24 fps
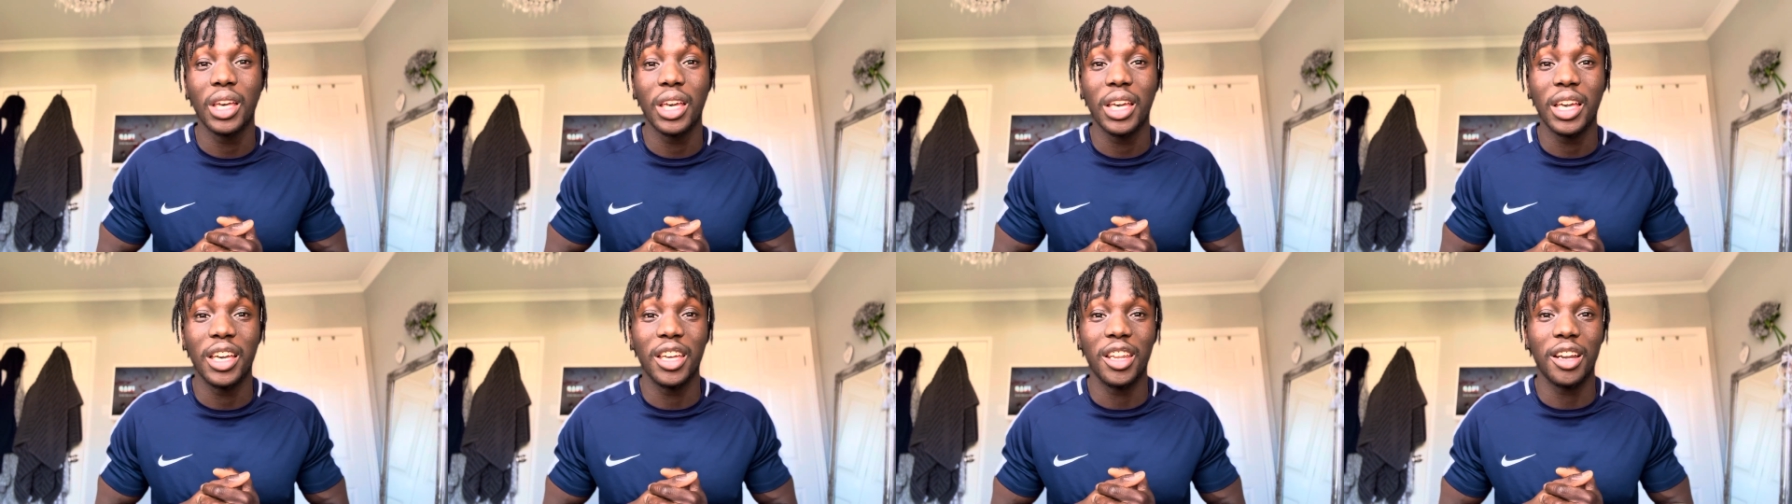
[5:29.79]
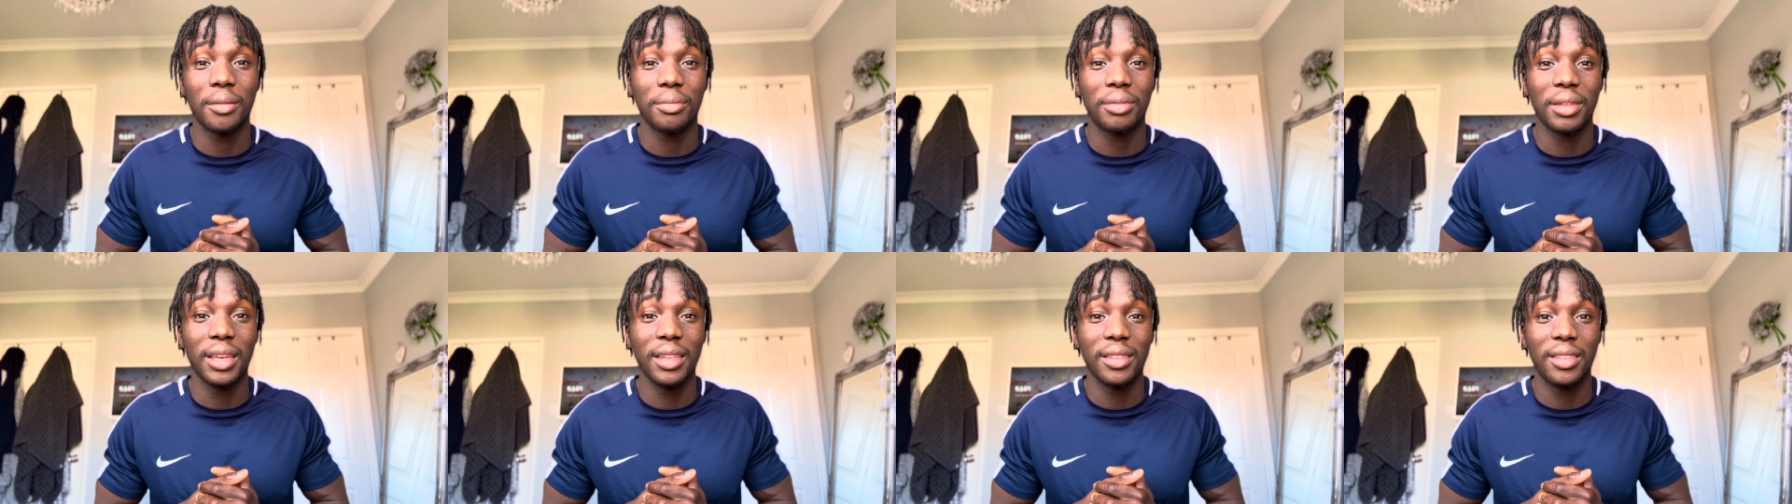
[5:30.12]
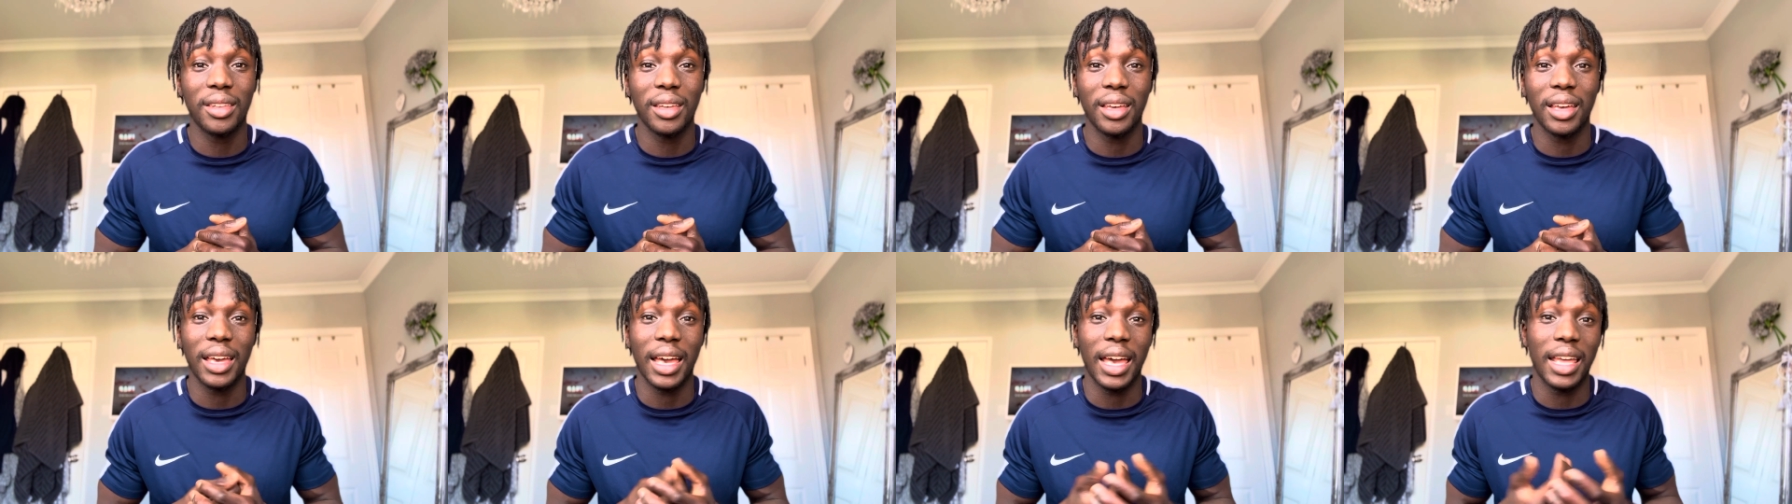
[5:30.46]
You know what I'm saying
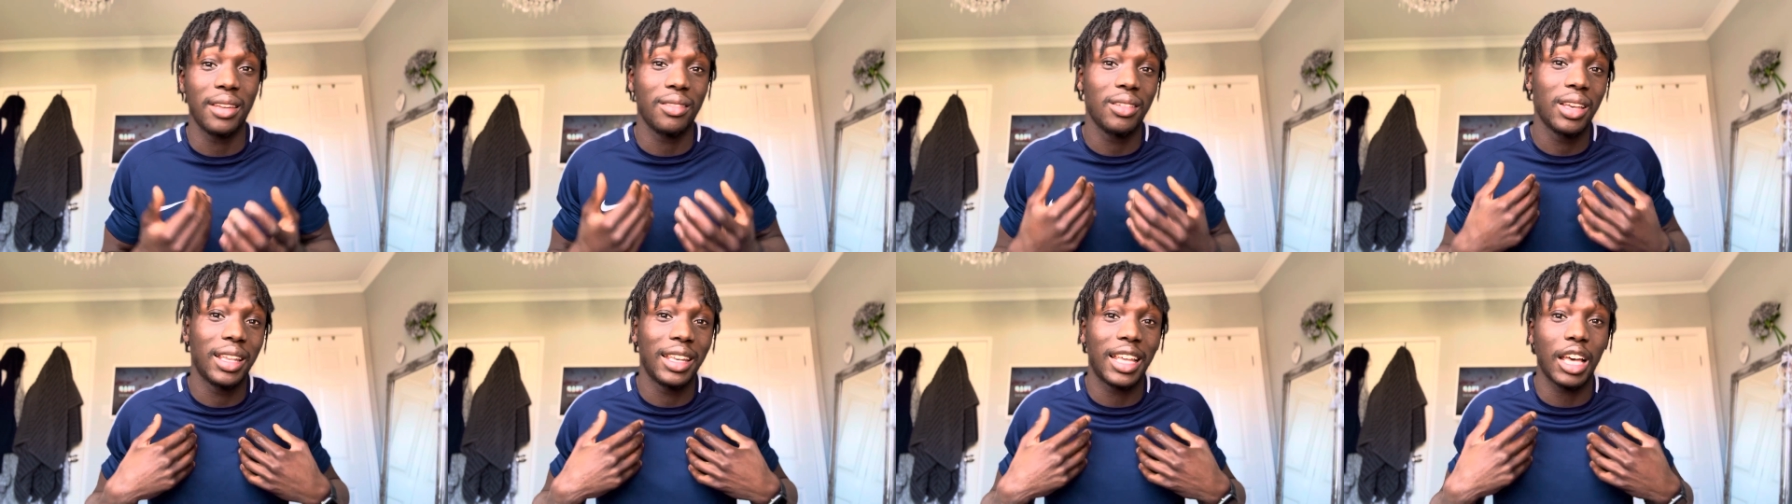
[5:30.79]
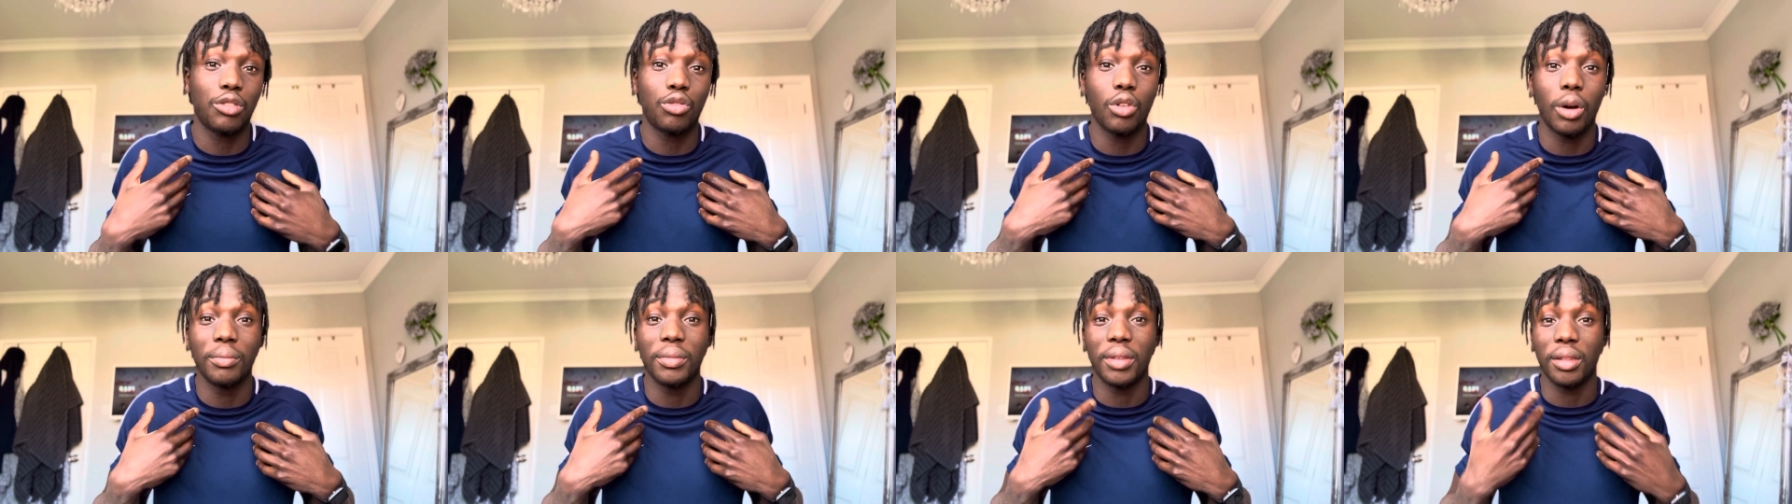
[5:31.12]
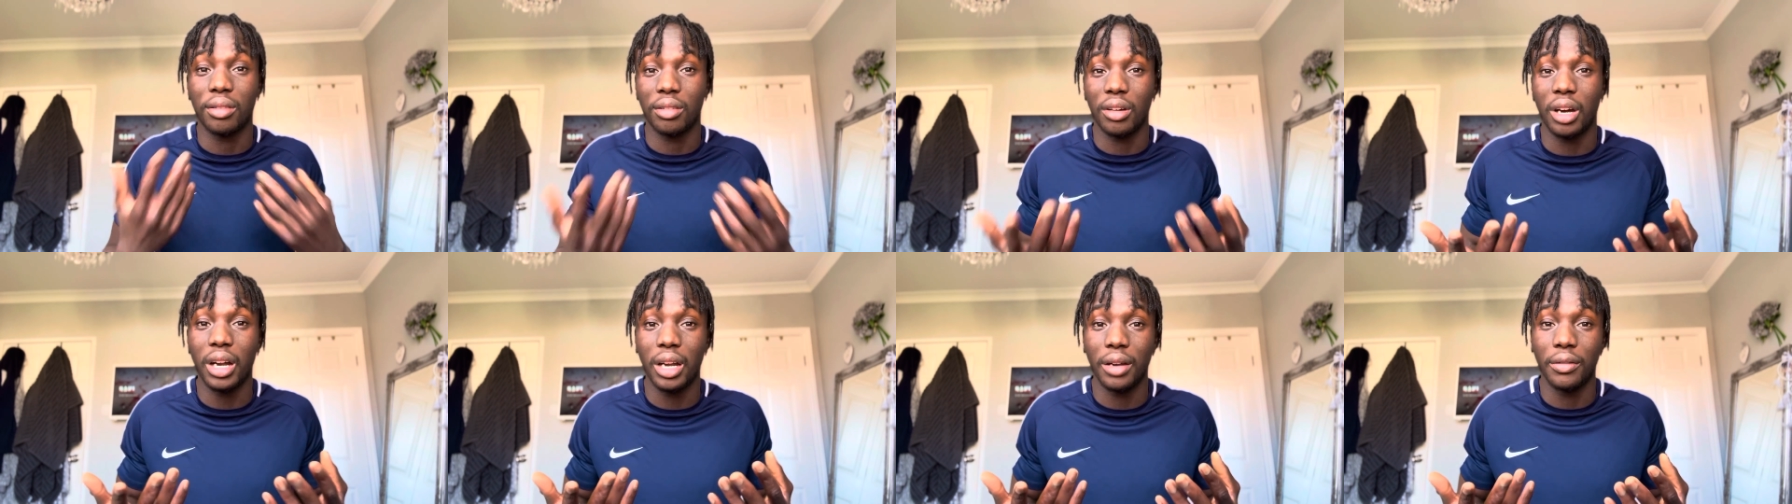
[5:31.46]
to you? And that's what I'm
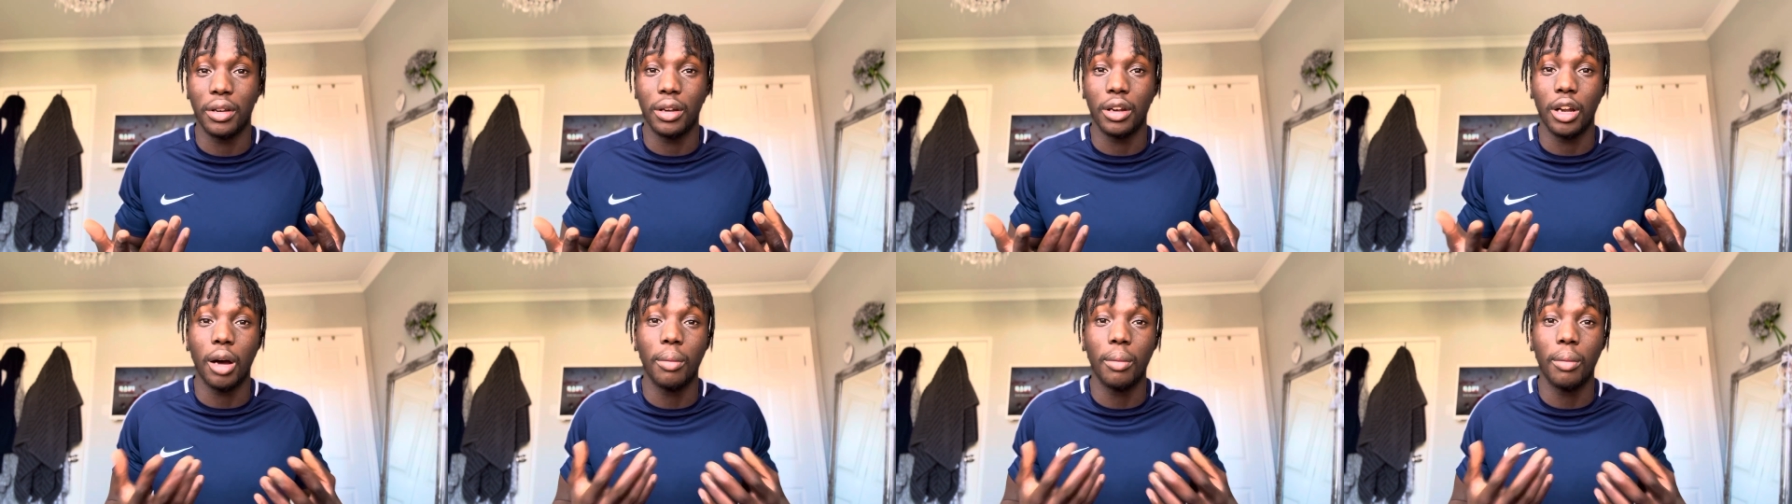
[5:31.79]
desiring.